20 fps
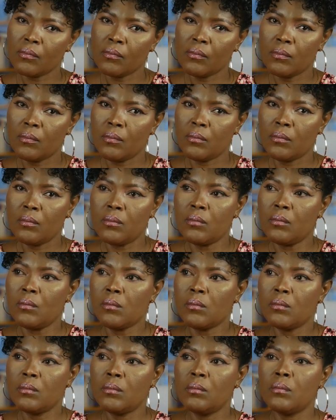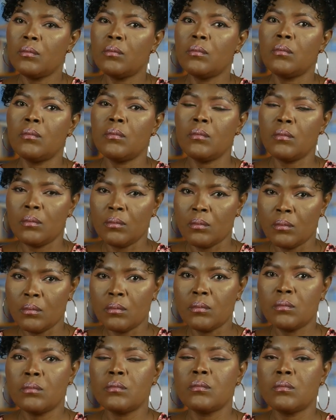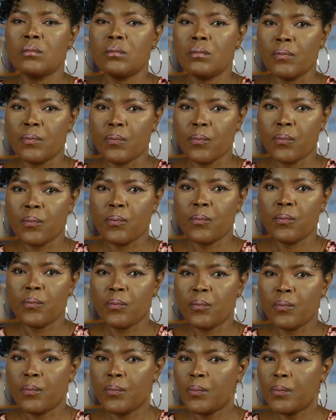(silent)